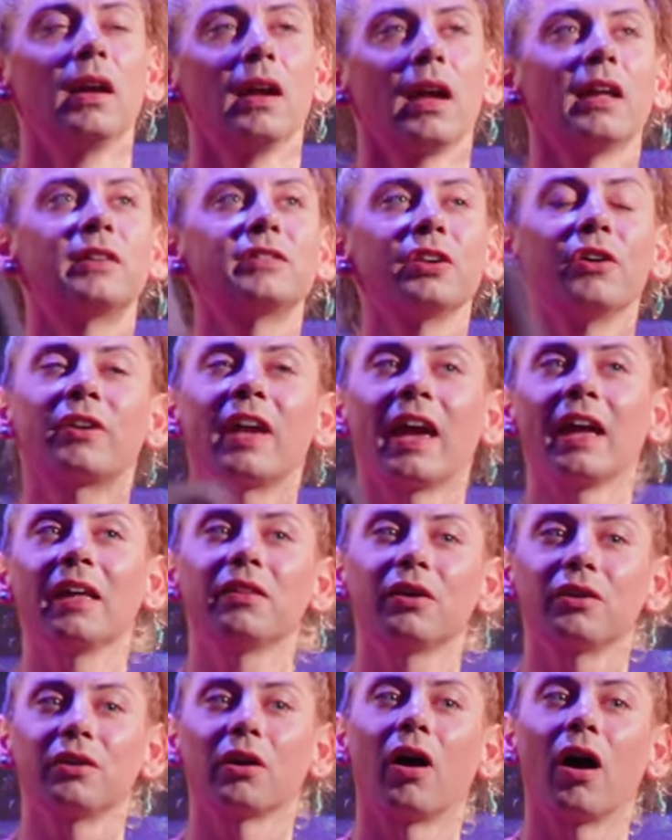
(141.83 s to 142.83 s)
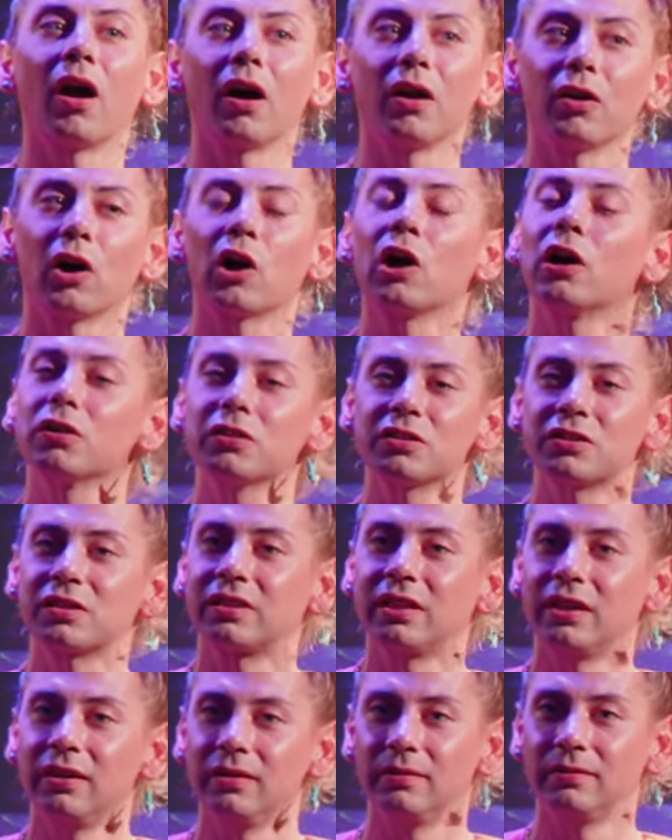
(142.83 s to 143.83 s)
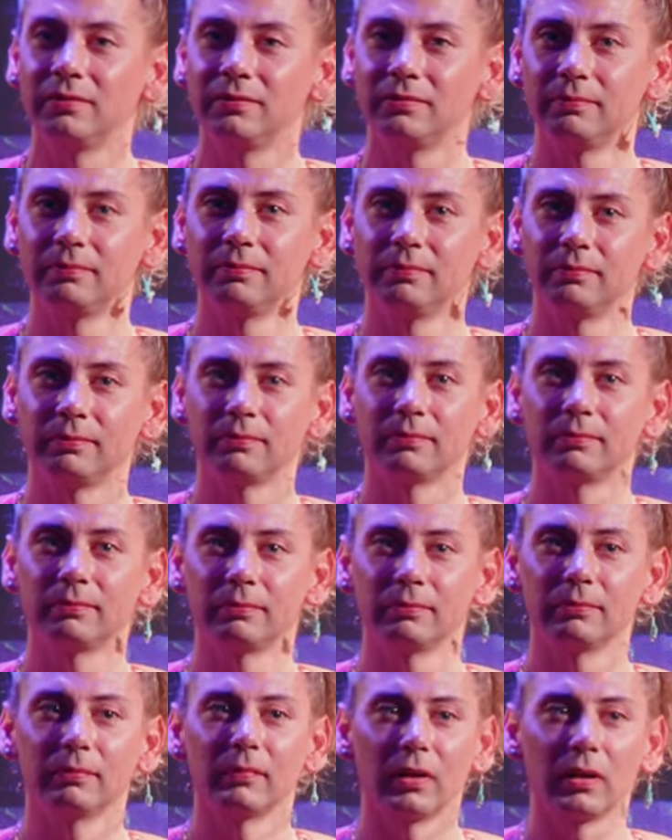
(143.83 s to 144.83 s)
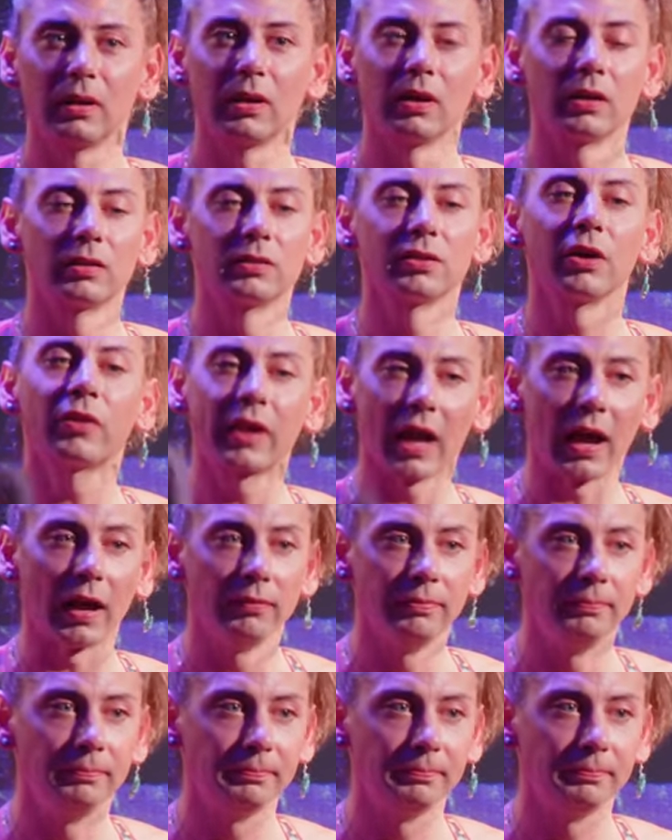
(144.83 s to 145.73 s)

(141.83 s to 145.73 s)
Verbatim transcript: it's okay that your heart hurts. It's okay.